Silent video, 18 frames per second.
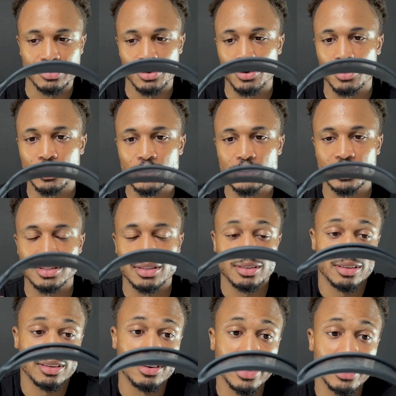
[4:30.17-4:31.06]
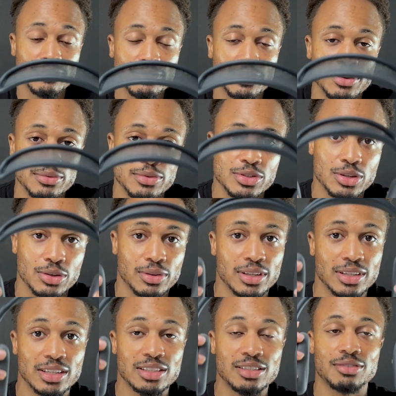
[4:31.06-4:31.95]
course, they're headphones, so they
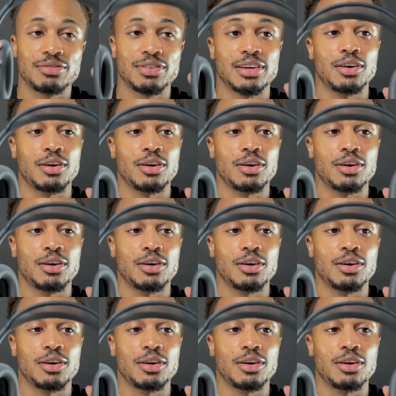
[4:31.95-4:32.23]
need to fit